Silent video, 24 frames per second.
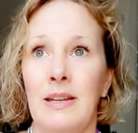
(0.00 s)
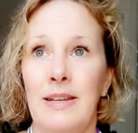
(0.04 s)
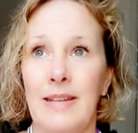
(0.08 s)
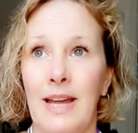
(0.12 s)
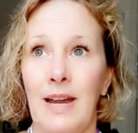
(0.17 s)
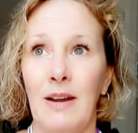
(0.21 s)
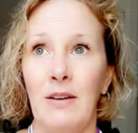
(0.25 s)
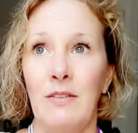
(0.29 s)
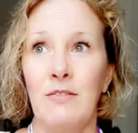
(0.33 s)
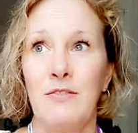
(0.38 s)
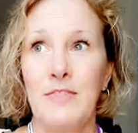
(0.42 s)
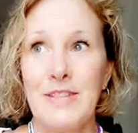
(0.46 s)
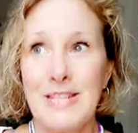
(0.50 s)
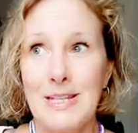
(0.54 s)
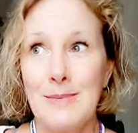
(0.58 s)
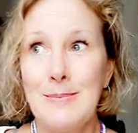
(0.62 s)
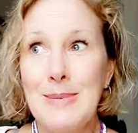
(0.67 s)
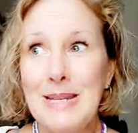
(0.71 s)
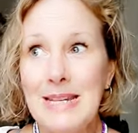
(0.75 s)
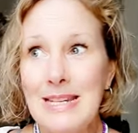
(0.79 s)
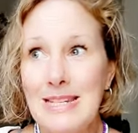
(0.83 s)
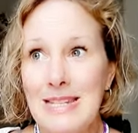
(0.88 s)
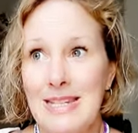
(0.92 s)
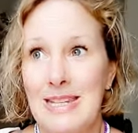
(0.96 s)
Now,
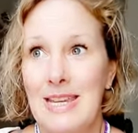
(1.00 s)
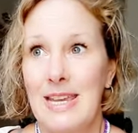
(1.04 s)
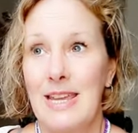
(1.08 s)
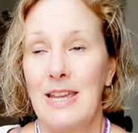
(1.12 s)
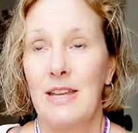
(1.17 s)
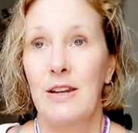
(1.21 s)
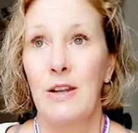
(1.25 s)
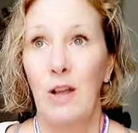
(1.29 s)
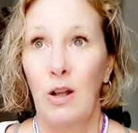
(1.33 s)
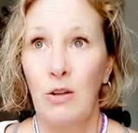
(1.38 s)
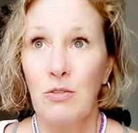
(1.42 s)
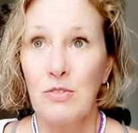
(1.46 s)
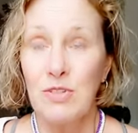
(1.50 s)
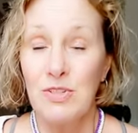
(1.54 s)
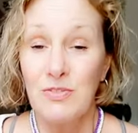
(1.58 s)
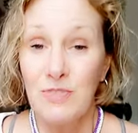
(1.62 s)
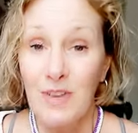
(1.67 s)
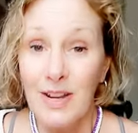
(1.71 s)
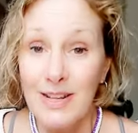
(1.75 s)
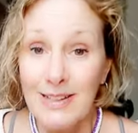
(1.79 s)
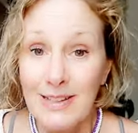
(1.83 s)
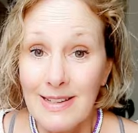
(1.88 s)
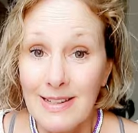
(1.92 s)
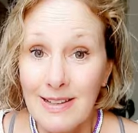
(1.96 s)
vitamin D and
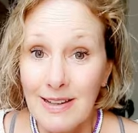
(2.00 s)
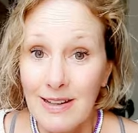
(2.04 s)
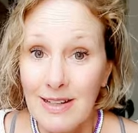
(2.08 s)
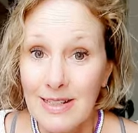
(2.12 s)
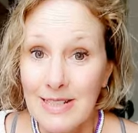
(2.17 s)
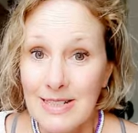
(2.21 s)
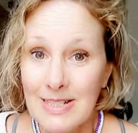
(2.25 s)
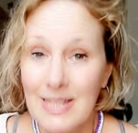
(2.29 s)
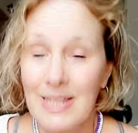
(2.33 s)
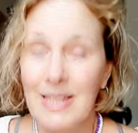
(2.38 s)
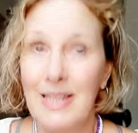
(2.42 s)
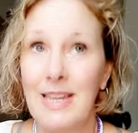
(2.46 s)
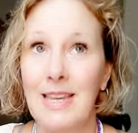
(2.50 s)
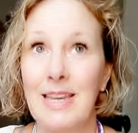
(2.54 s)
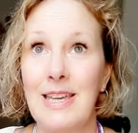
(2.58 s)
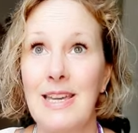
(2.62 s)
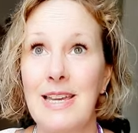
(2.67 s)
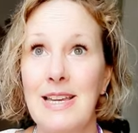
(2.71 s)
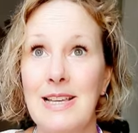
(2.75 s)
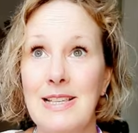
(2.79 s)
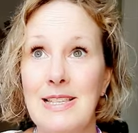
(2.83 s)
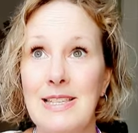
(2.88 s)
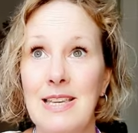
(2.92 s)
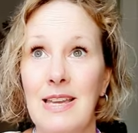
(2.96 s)
ultraviolet light
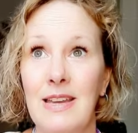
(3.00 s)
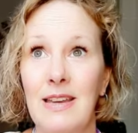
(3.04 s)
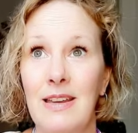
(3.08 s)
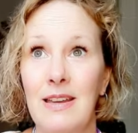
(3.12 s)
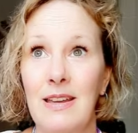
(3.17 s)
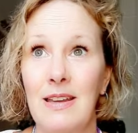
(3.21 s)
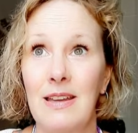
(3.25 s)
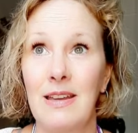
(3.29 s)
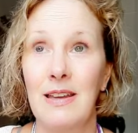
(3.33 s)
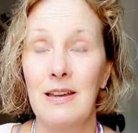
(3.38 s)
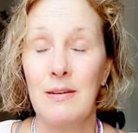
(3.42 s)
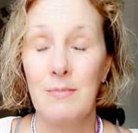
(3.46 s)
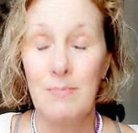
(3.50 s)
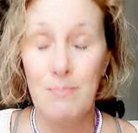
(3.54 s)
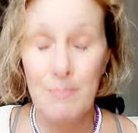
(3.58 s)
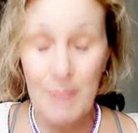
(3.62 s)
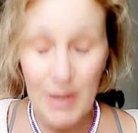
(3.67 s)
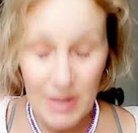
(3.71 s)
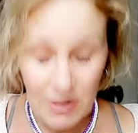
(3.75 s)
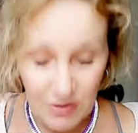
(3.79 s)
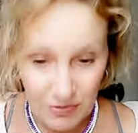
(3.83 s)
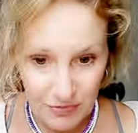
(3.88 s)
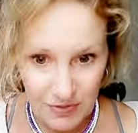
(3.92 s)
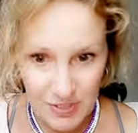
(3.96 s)
is
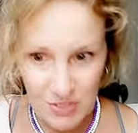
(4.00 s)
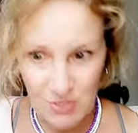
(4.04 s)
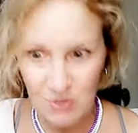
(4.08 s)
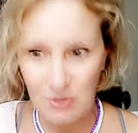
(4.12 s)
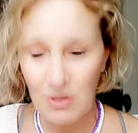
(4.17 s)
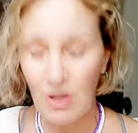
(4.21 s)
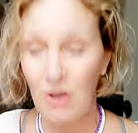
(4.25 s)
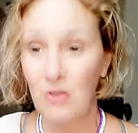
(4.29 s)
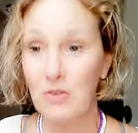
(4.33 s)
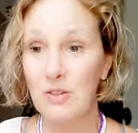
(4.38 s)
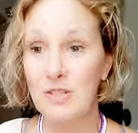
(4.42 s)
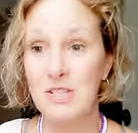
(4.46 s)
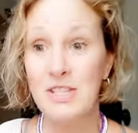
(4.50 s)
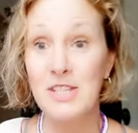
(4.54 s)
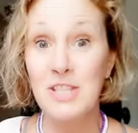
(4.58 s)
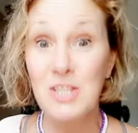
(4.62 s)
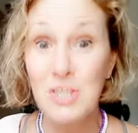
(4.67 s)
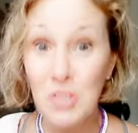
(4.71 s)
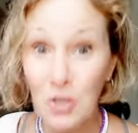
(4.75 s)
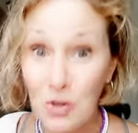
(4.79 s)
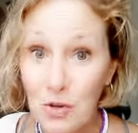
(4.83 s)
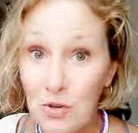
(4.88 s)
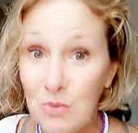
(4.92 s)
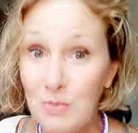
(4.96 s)
beneficial on
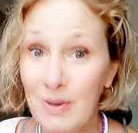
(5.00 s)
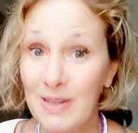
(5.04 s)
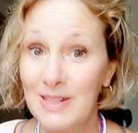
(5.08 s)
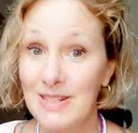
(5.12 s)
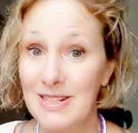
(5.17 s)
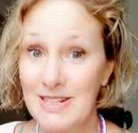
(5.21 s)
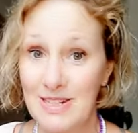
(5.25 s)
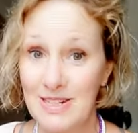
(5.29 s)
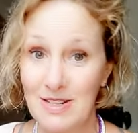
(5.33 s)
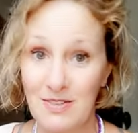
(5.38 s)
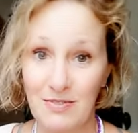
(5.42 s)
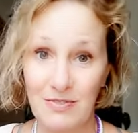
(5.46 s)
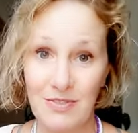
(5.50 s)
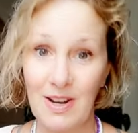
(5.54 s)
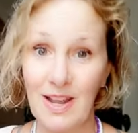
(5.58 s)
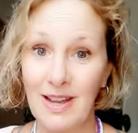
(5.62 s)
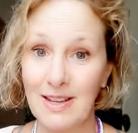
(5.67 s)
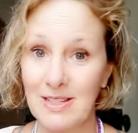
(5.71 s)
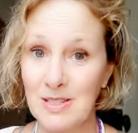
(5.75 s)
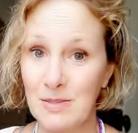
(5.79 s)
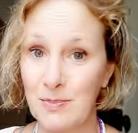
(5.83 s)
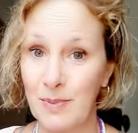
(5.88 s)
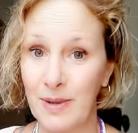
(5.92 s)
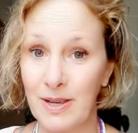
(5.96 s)
so many different
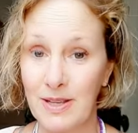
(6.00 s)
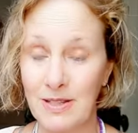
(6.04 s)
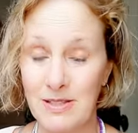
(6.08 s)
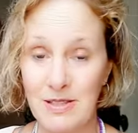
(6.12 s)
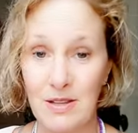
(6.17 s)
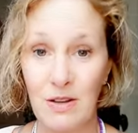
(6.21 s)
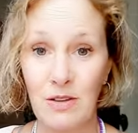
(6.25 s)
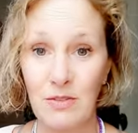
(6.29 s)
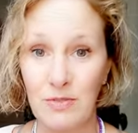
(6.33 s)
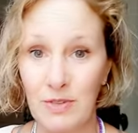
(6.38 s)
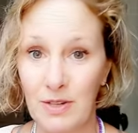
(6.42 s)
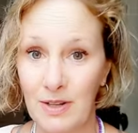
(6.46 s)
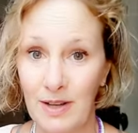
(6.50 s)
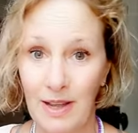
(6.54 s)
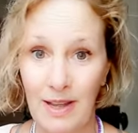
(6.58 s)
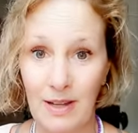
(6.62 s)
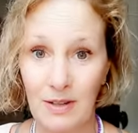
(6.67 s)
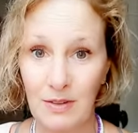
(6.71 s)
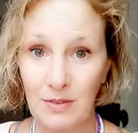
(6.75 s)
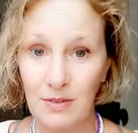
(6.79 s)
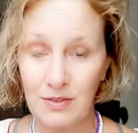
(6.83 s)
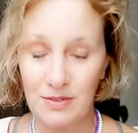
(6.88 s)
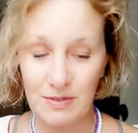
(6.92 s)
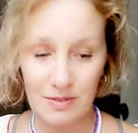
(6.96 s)
aspects of our
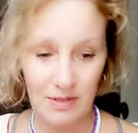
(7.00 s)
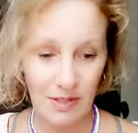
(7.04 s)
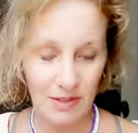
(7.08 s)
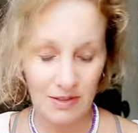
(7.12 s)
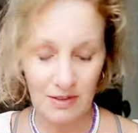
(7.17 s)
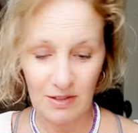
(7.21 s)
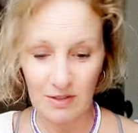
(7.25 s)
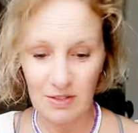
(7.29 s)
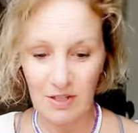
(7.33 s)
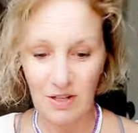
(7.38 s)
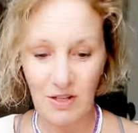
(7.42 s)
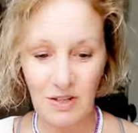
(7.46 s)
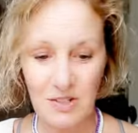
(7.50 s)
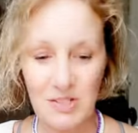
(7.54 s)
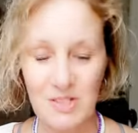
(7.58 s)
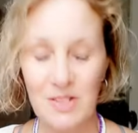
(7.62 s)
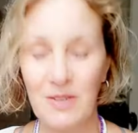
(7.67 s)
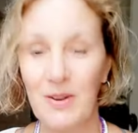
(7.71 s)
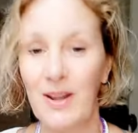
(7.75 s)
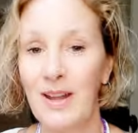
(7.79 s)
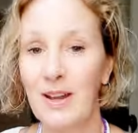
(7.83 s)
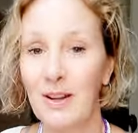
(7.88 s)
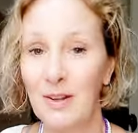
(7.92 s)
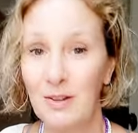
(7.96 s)
health, our
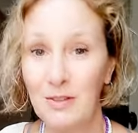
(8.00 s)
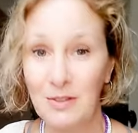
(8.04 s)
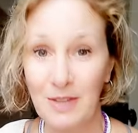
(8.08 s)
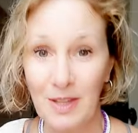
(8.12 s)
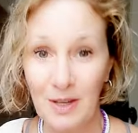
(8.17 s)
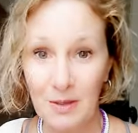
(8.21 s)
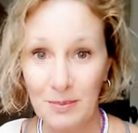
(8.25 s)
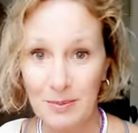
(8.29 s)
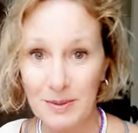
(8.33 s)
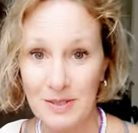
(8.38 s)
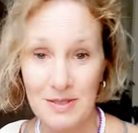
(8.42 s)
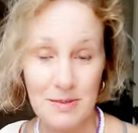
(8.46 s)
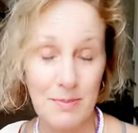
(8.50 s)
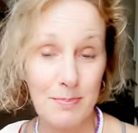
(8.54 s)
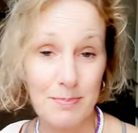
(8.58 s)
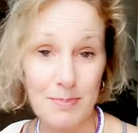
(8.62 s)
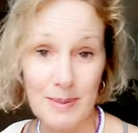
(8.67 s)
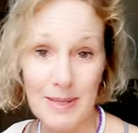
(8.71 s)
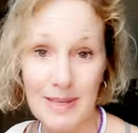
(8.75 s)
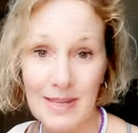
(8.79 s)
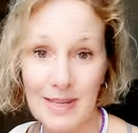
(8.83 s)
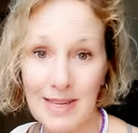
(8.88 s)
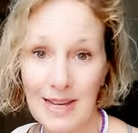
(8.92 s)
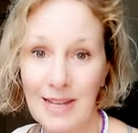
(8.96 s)
cardio health, helping us
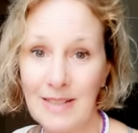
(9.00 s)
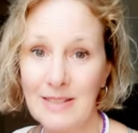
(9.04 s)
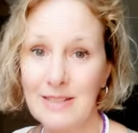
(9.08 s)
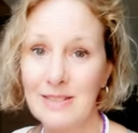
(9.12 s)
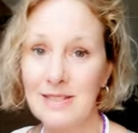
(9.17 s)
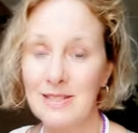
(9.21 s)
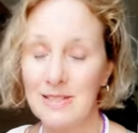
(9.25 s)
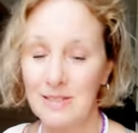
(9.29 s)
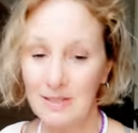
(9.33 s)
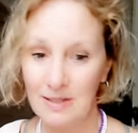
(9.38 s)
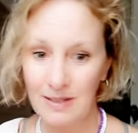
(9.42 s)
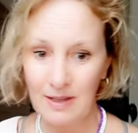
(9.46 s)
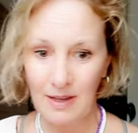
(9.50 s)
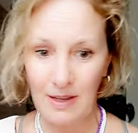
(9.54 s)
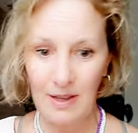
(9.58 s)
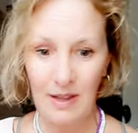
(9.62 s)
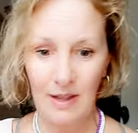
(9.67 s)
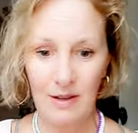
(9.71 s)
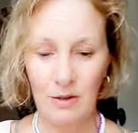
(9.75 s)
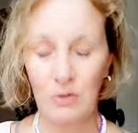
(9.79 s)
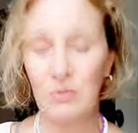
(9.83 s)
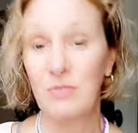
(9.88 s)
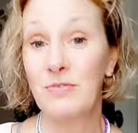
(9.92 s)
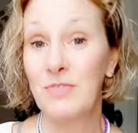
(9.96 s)
beat cancer
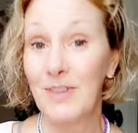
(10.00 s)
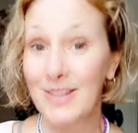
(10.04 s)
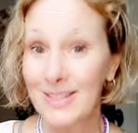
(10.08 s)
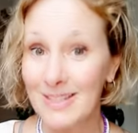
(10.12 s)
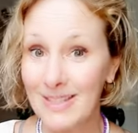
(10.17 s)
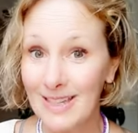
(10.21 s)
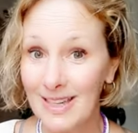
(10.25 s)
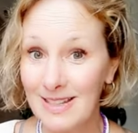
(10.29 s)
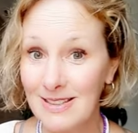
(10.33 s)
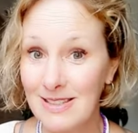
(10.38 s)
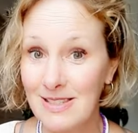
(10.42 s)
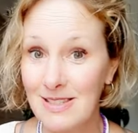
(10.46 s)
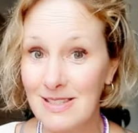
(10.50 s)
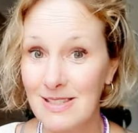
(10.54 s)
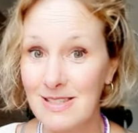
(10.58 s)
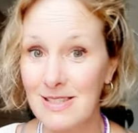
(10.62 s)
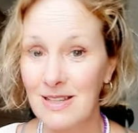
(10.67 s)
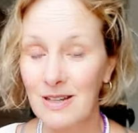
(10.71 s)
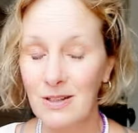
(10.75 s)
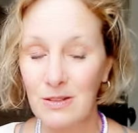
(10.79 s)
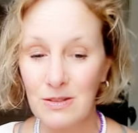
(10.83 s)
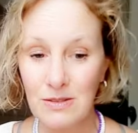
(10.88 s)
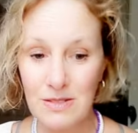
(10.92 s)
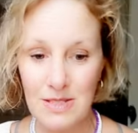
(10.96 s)
or fight cancer
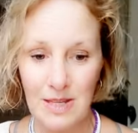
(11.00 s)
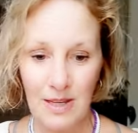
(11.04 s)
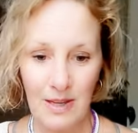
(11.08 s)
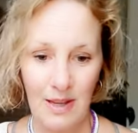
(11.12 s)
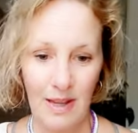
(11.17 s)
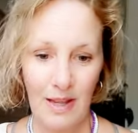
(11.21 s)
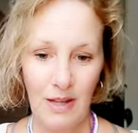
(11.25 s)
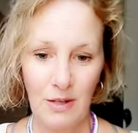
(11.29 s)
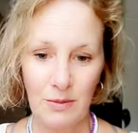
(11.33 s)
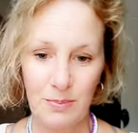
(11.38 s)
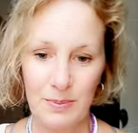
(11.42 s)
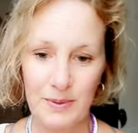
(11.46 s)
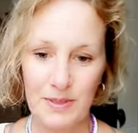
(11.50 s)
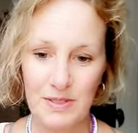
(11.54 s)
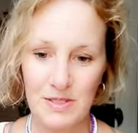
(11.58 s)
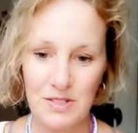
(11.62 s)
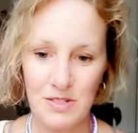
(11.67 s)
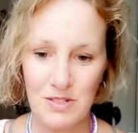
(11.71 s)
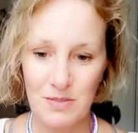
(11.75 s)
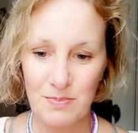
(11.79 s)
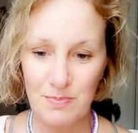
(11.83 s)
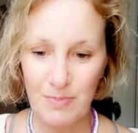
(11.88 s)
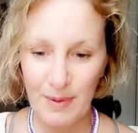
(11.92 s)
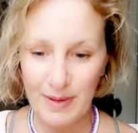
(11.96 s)
cells, helping us
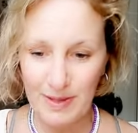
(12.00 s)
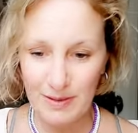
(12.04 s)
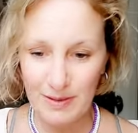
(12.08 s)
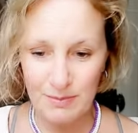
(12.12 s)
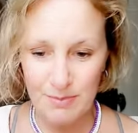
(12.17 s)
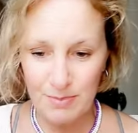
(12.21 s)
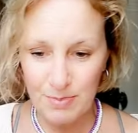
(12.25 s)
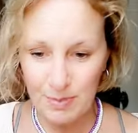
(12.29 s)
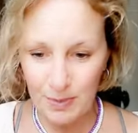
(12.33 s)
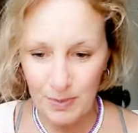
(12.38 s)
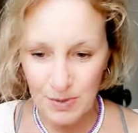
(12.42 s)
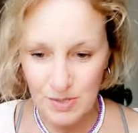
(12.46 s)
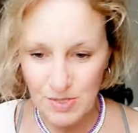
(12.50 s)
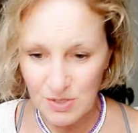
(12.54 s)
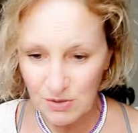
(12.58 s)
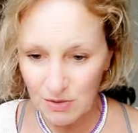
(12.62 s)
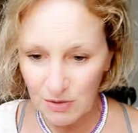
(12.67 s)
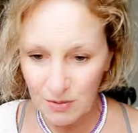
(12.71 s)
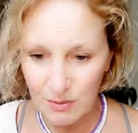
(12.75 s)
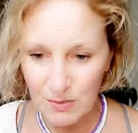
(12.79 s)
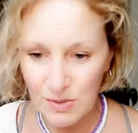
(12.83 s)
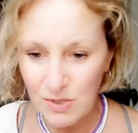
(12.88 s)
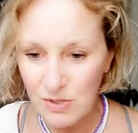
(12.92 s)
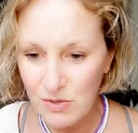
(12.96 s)
just boost
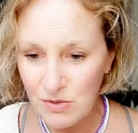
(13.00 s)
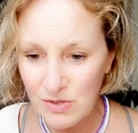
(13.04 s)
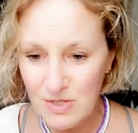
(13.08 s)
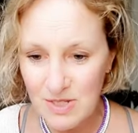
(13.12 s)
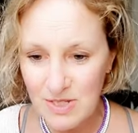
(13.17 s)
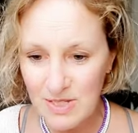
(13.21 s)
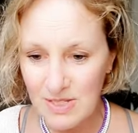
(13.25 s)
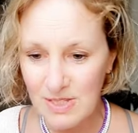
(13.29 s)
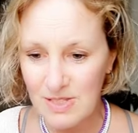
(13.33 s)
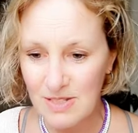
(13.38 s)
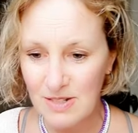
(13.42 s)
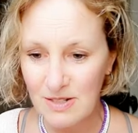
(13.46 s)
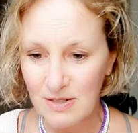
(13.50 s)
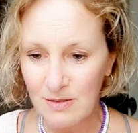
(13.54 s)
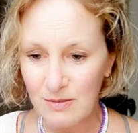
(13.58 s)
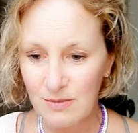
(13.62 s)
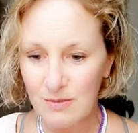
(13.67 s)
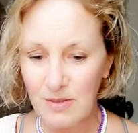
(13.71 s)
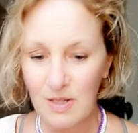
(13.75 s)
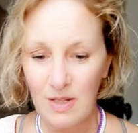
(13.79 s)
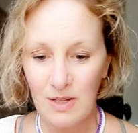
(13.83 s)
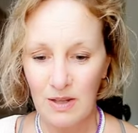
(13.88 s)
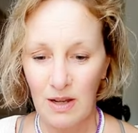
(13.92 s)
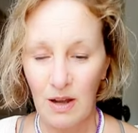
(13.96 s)
our immune
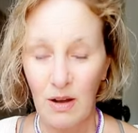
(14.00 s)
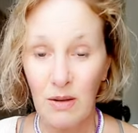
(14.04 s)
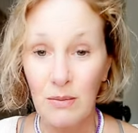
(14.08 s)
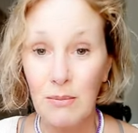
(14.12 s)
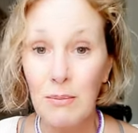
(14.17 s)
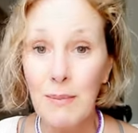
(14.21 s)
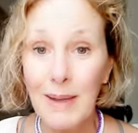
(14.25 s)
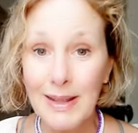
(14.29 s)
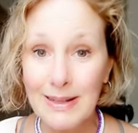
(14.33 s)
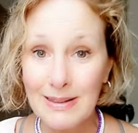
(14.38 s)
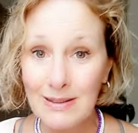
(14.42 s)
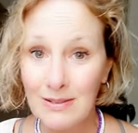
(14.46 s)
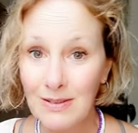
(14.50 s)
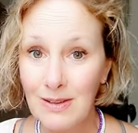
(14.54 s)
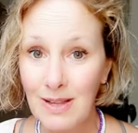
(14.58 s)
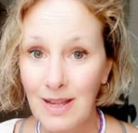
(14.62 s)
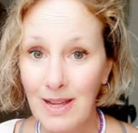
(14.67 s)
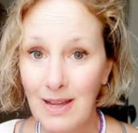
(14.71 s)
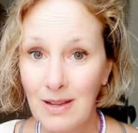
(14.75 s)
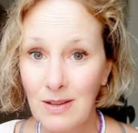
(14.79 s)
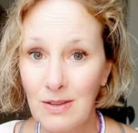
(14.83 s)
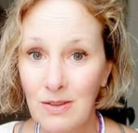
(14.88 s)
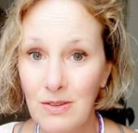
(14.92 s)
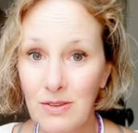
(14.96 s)
system, our mental
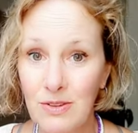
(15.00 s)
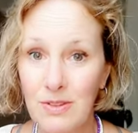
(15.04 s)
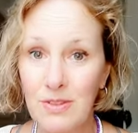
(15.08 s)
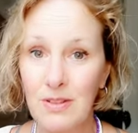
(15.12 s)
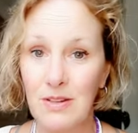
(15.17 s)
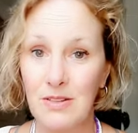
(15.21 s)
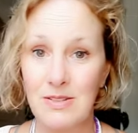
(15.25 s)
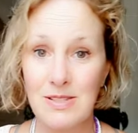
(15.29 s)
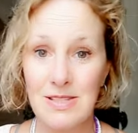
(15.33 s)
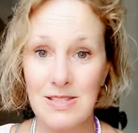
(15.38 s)
health,